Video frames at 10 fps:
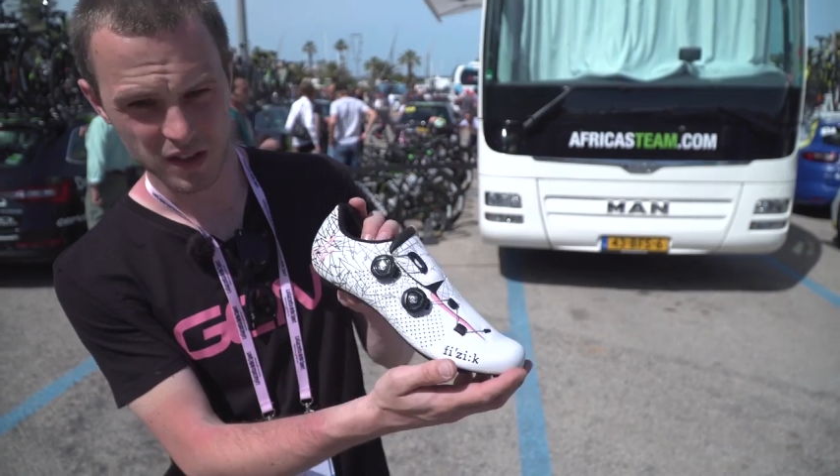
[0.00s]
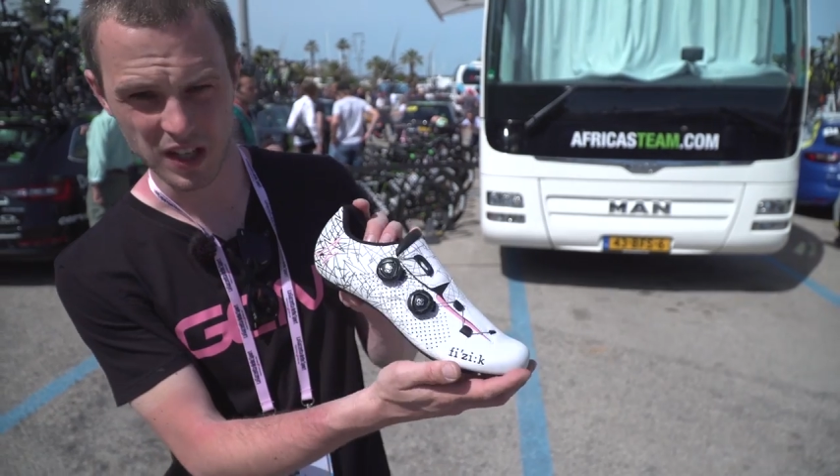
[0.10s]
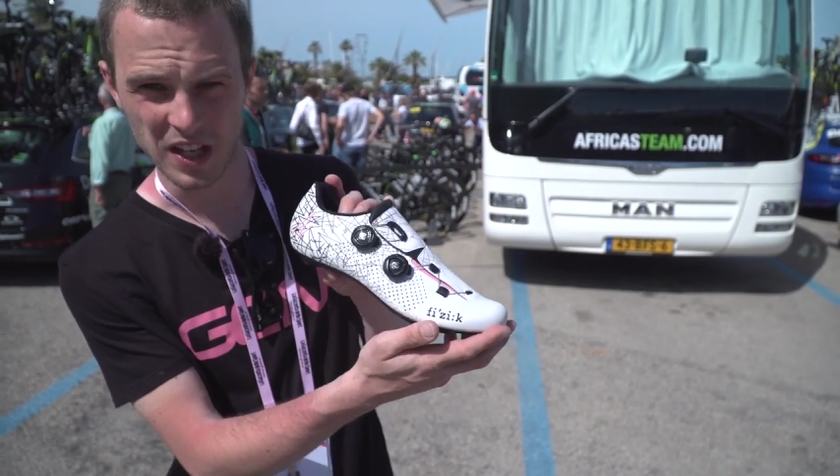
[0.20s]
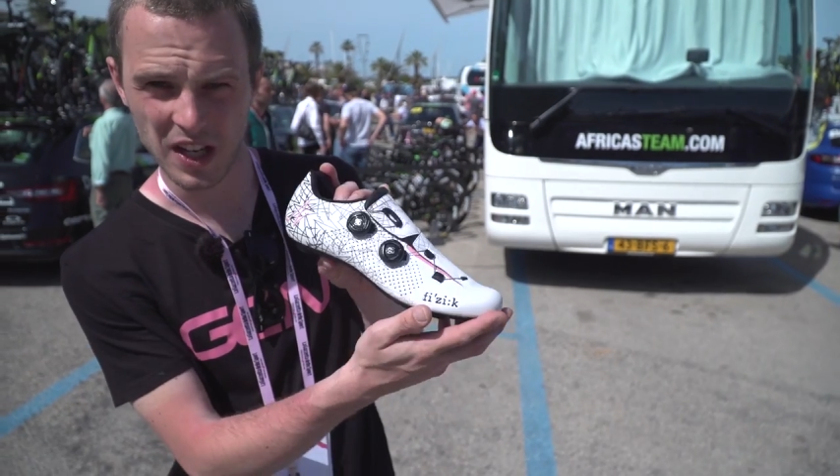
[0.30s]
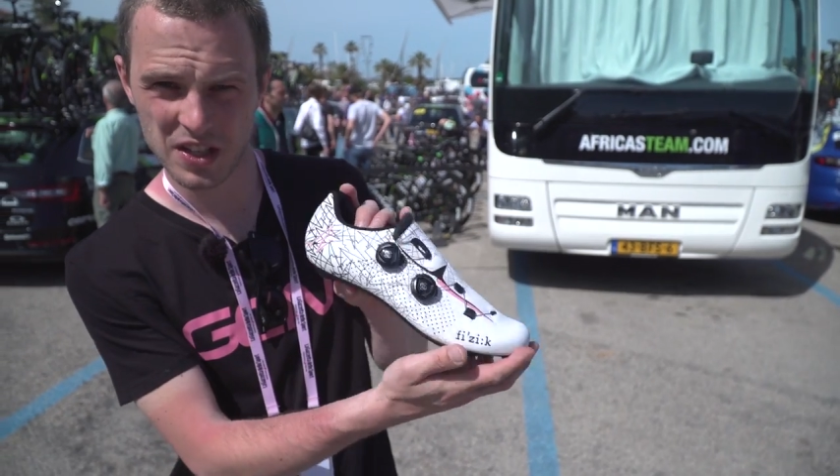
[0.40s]

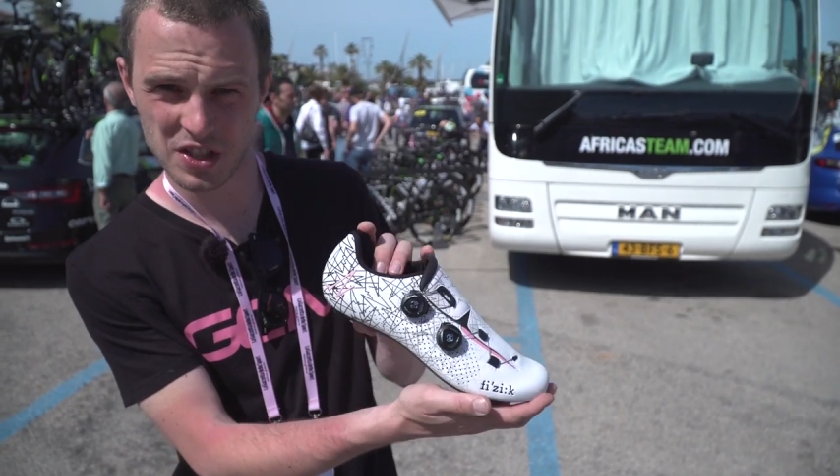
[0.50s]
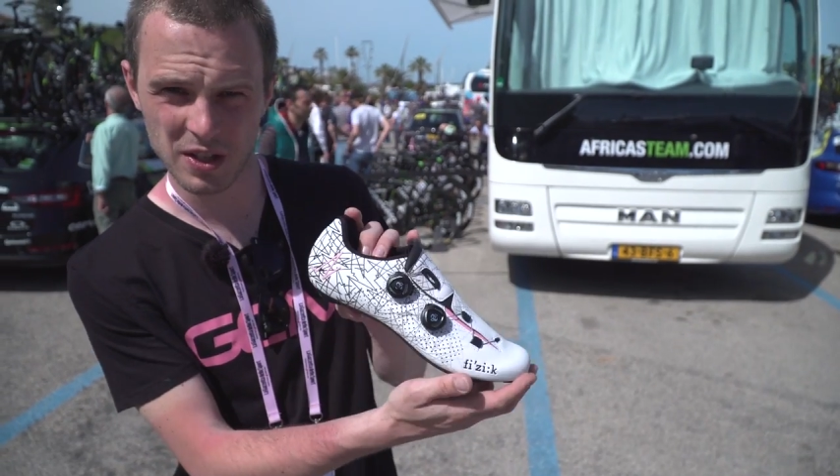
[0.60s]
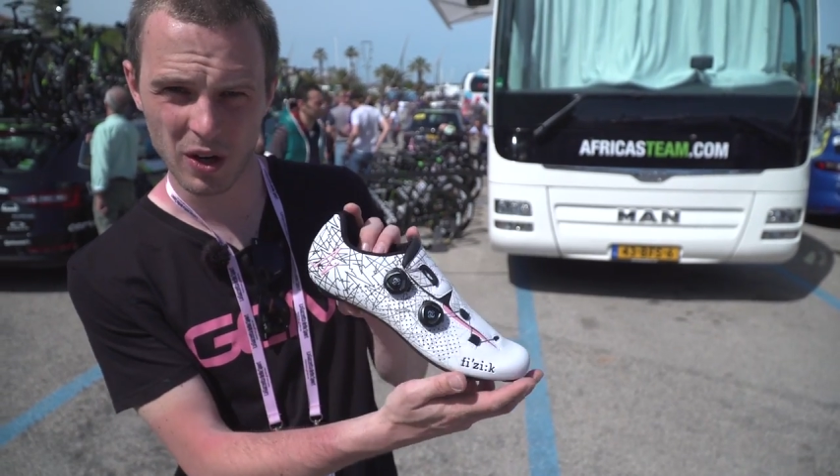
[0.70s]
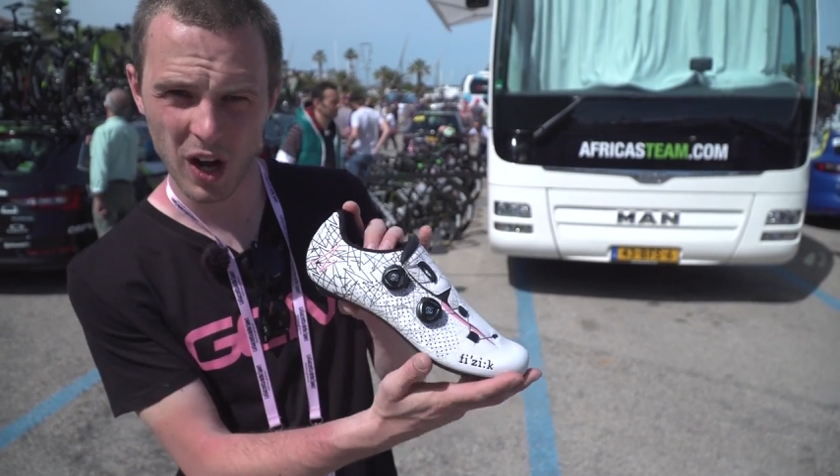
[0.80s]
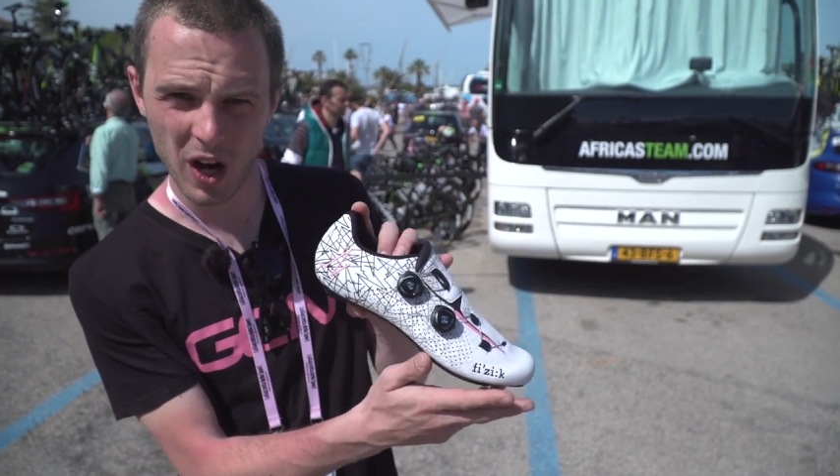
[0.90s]
the
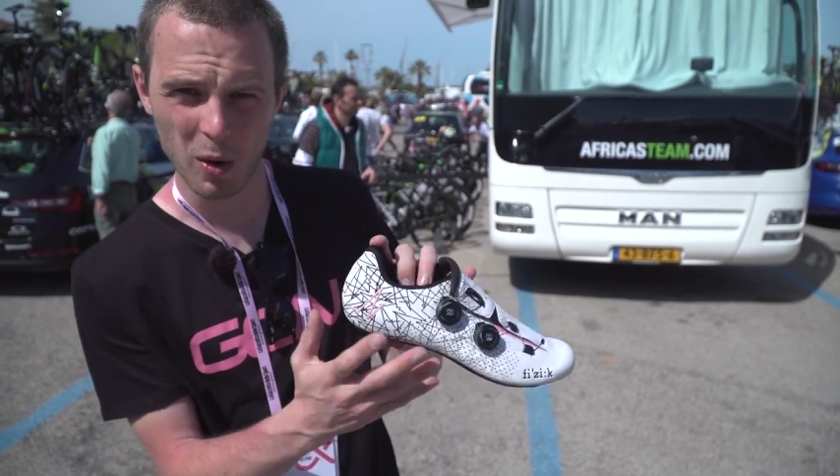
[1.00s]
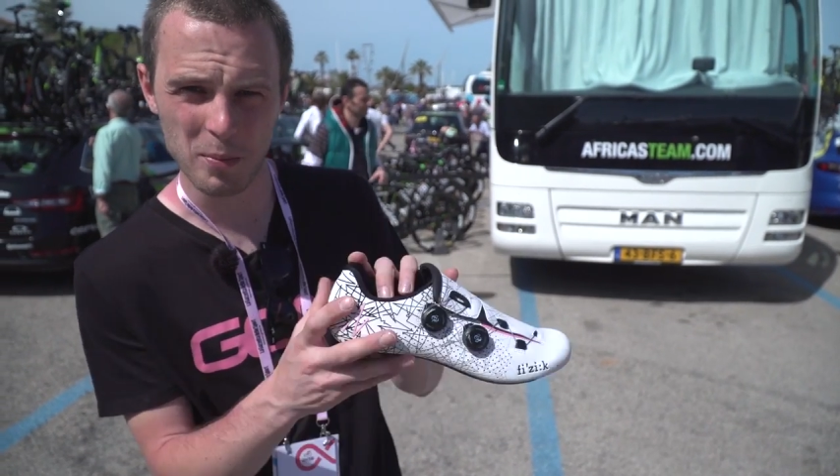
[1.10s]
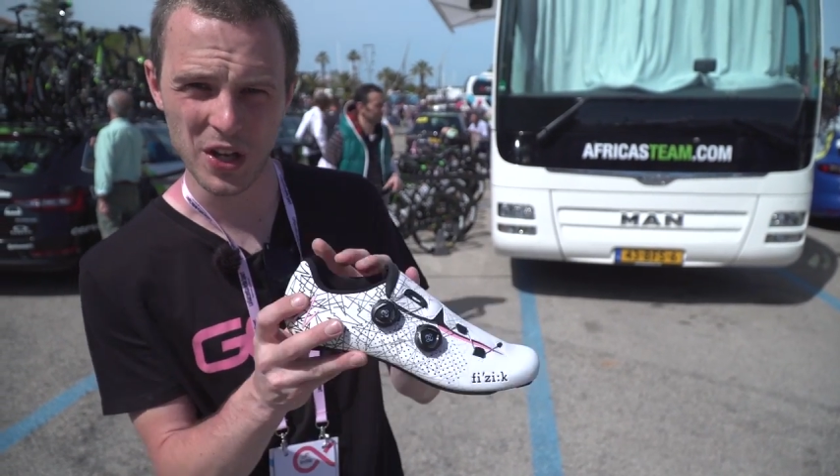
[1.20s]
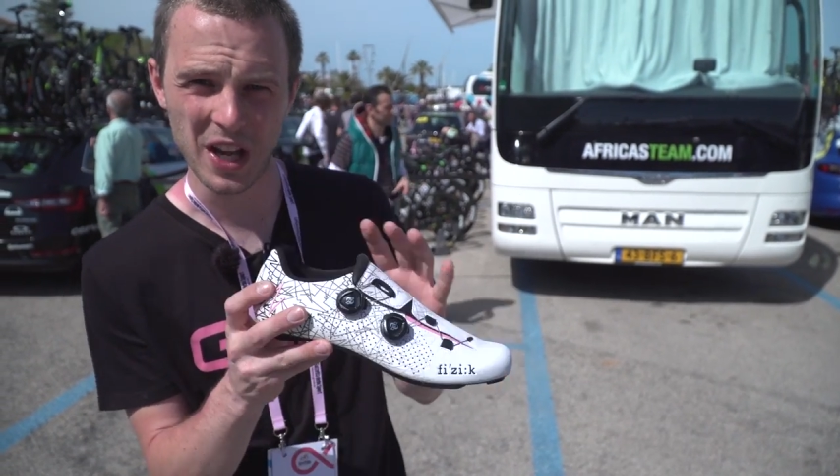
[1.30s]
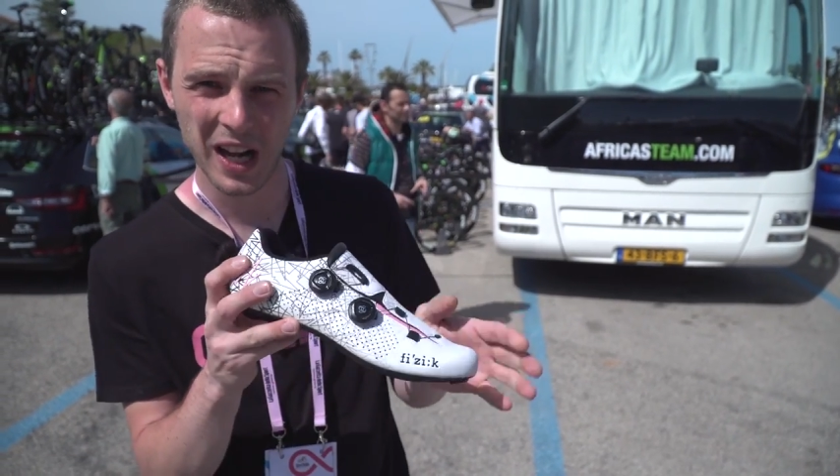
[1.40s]
Giro
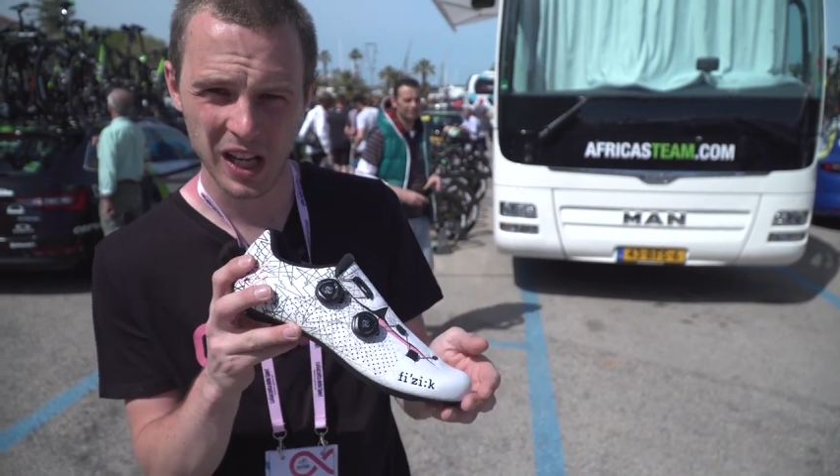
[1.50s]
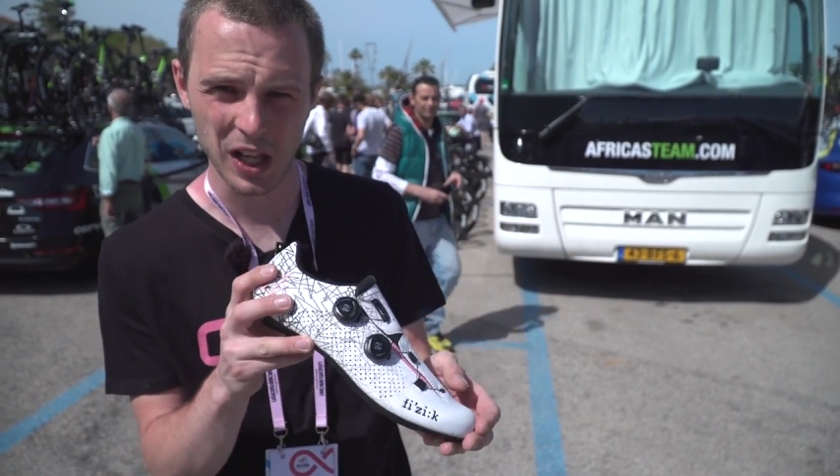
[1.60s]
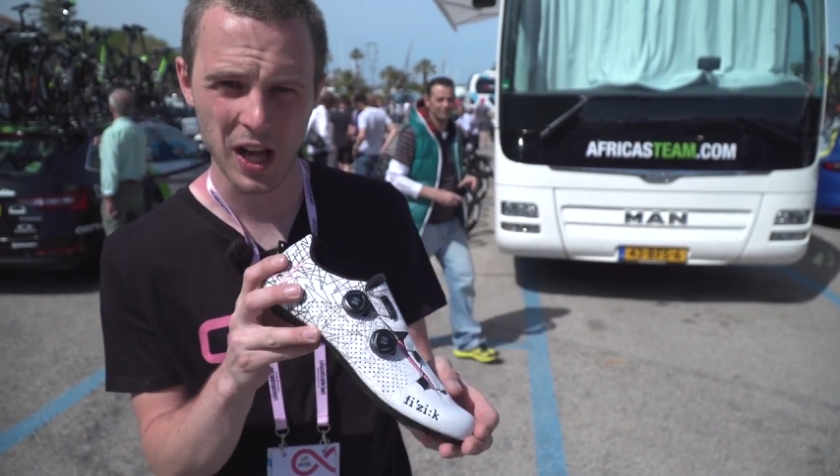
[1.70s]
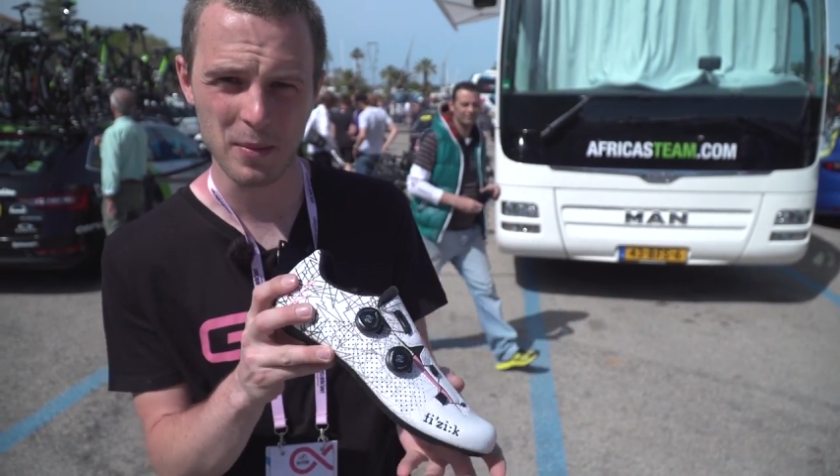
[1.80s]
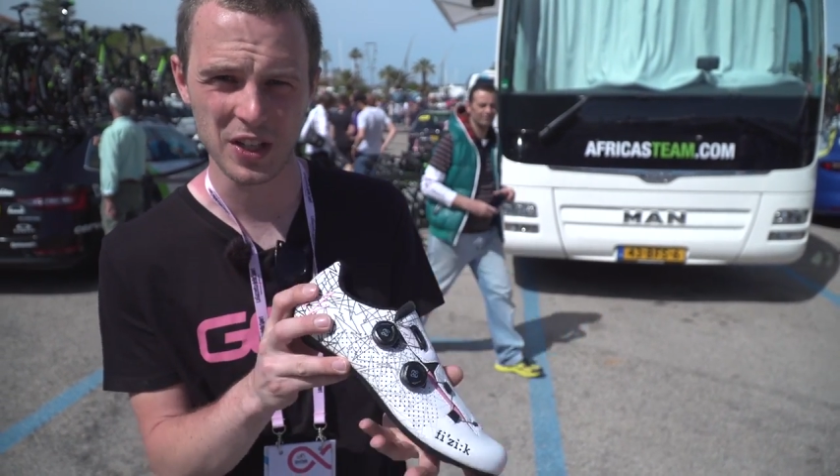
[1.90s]
R1B
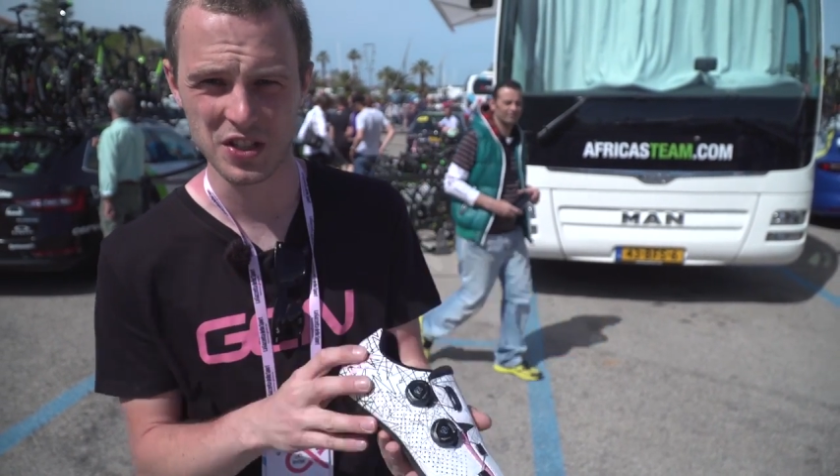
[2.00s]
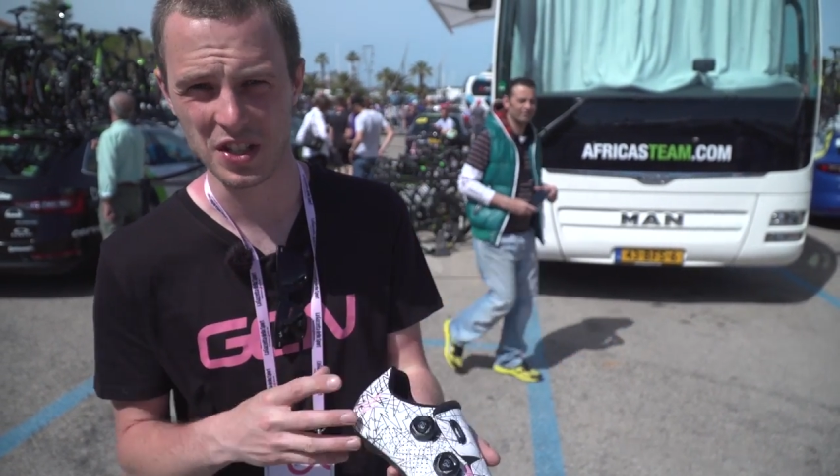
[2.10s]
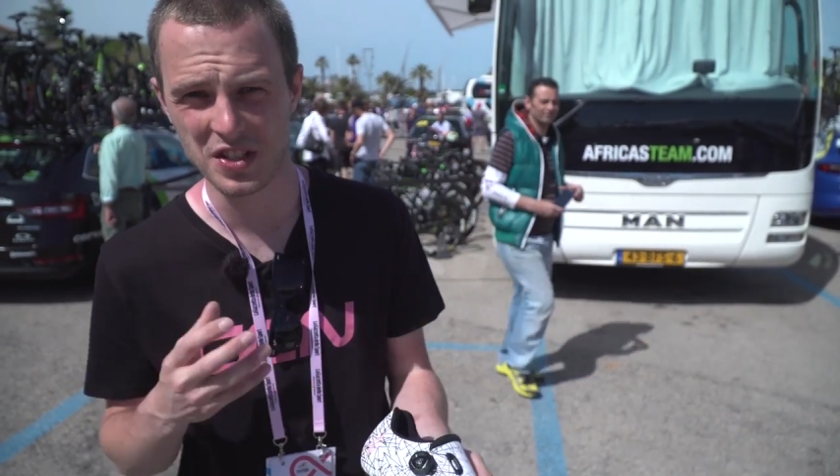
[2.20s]
Climb Edition.